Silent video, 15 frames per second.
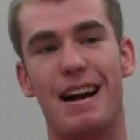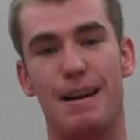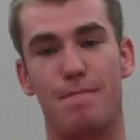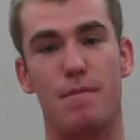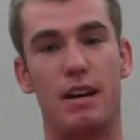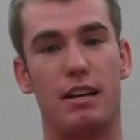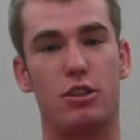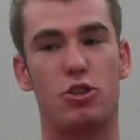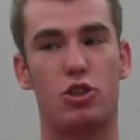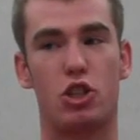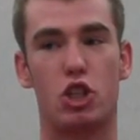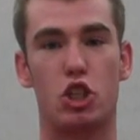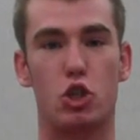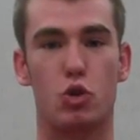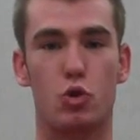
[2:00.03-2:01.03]
I'm
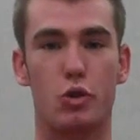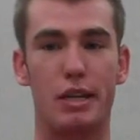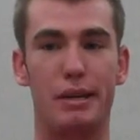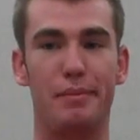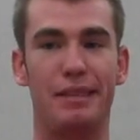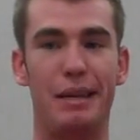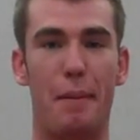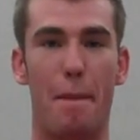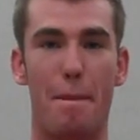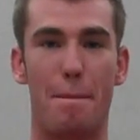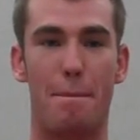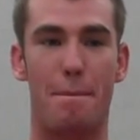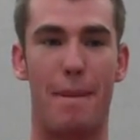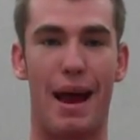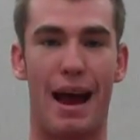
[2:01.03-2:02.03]
extremely
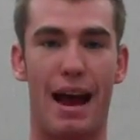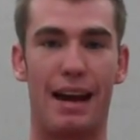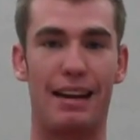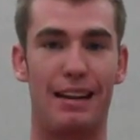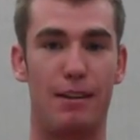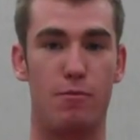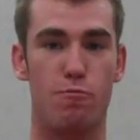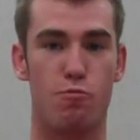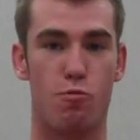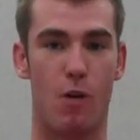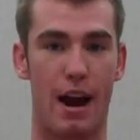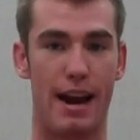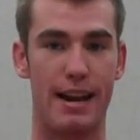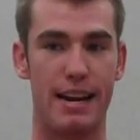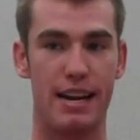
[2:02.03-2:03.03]
bad in
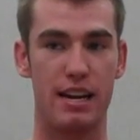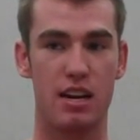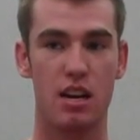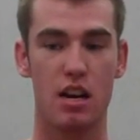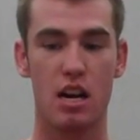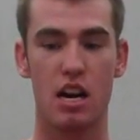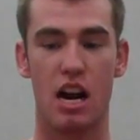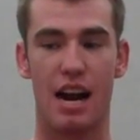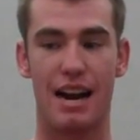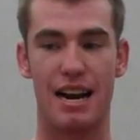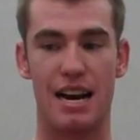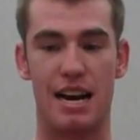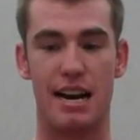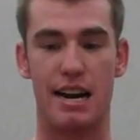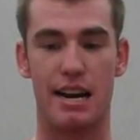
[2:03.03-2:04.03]
writing.
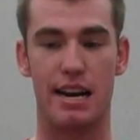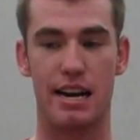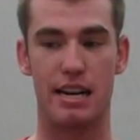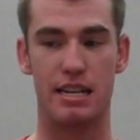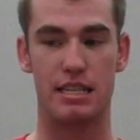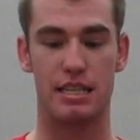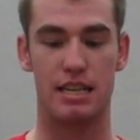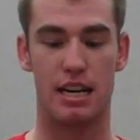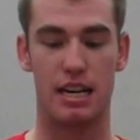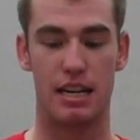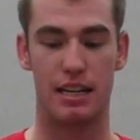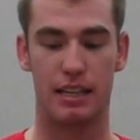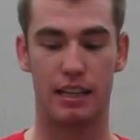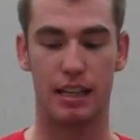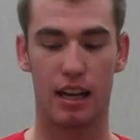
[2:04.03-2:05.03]

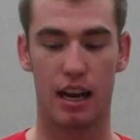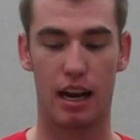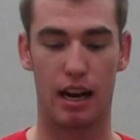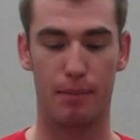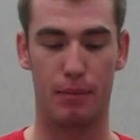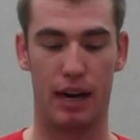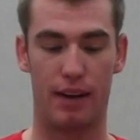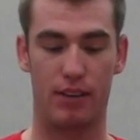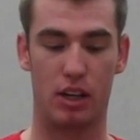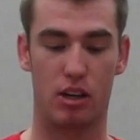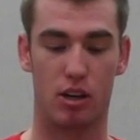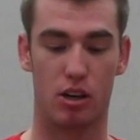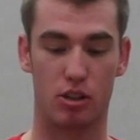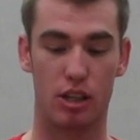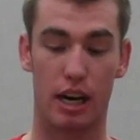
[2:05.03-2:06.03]
I'm
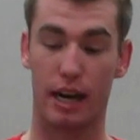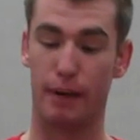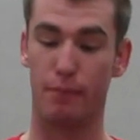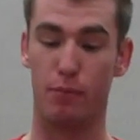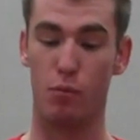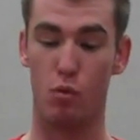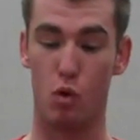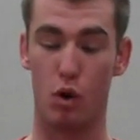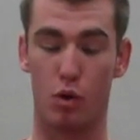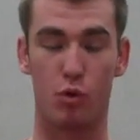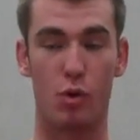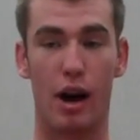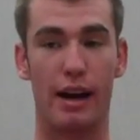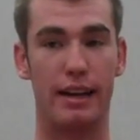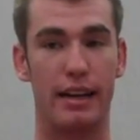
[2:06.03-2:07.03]
having a hard time
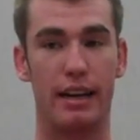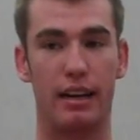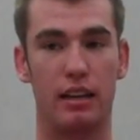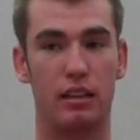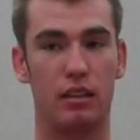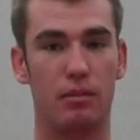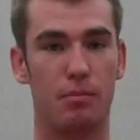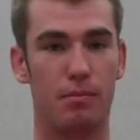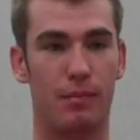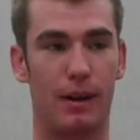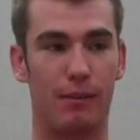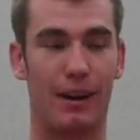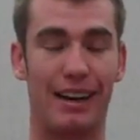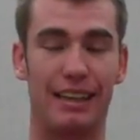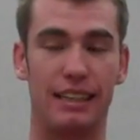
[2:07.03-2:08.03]
with writing.
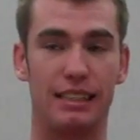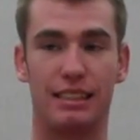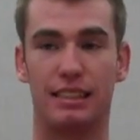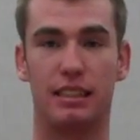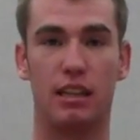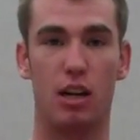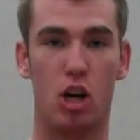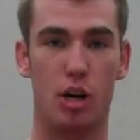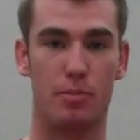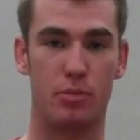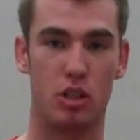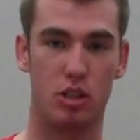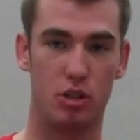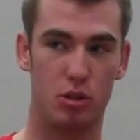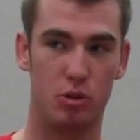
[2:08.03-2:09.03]
My writing isn't
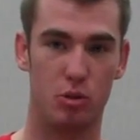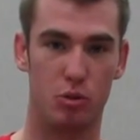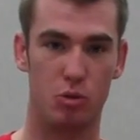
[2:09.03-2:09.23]
up to